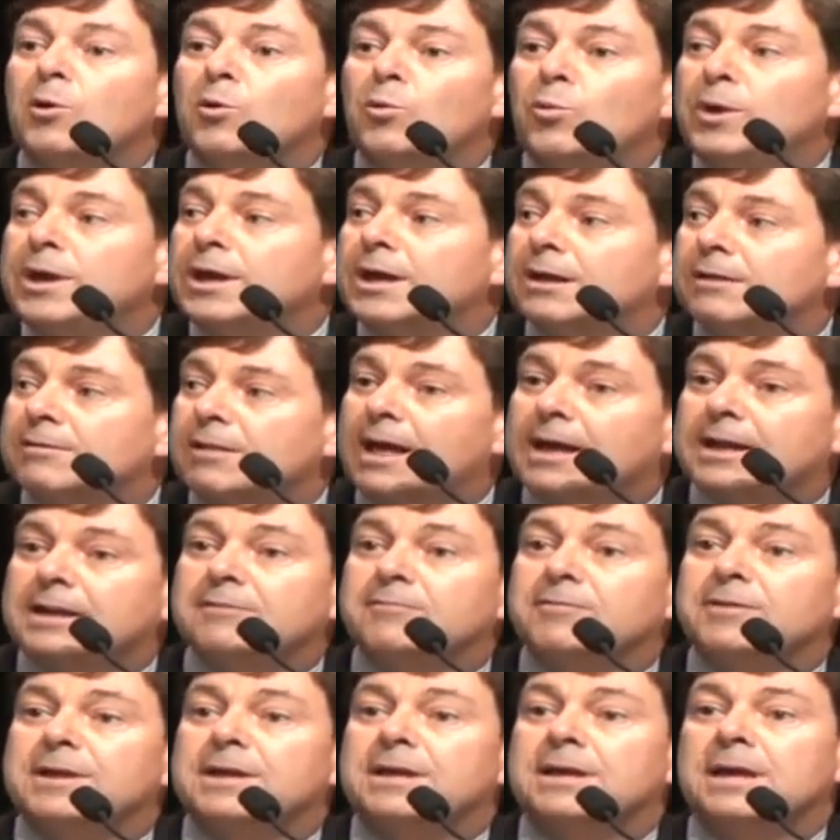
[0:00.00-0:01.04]
We
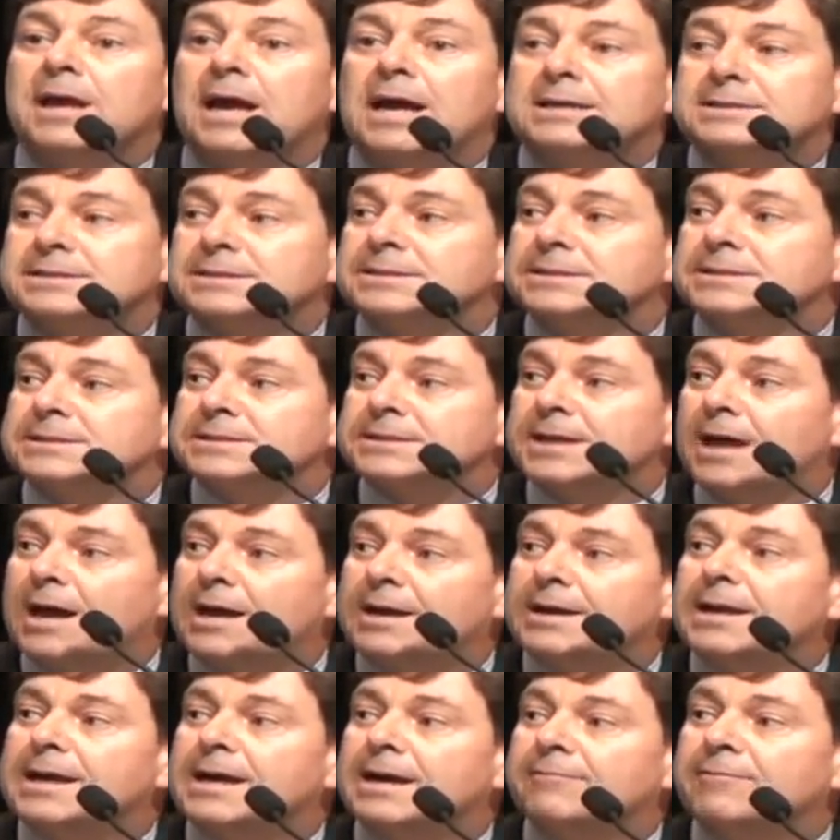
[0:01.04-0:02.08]
collectively, as a
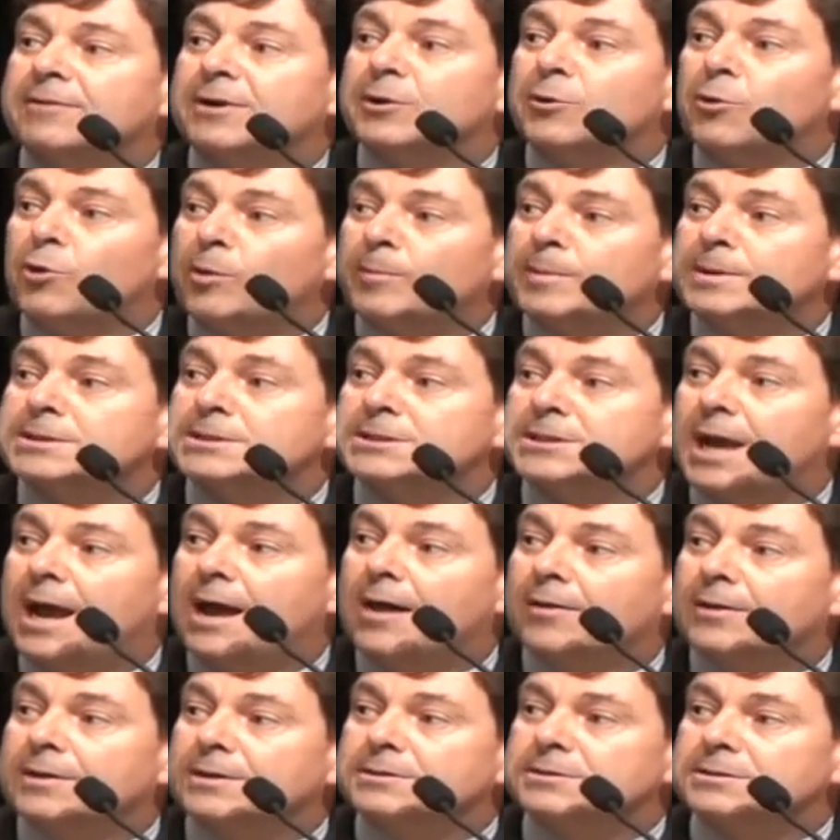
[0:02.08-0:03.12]
society, have an enormous
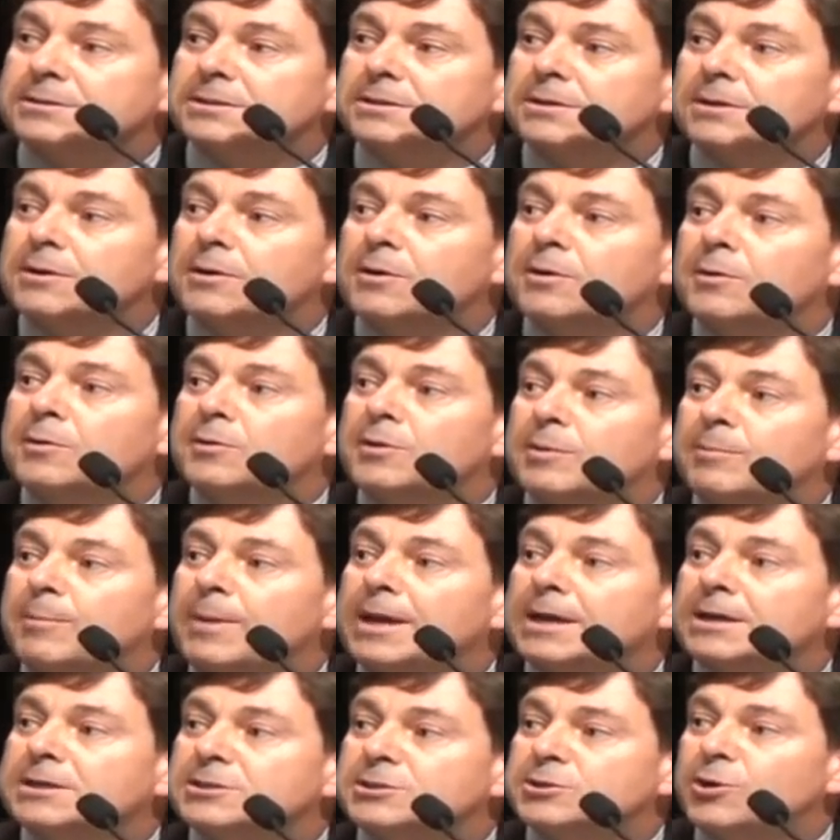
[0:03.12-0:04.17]
challenge to
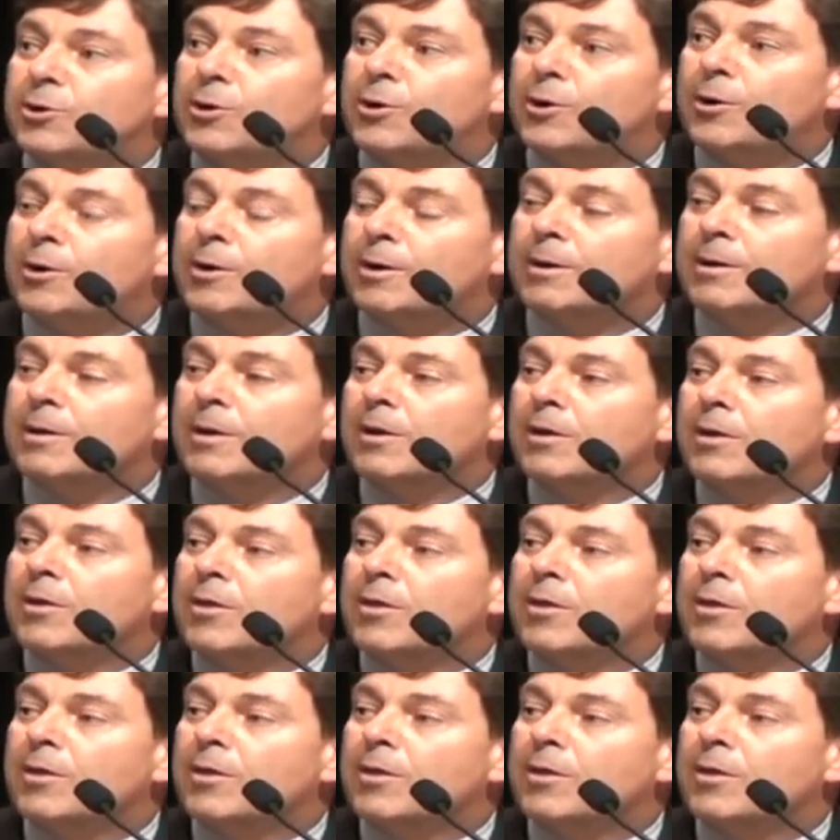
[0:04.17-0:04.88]
make sure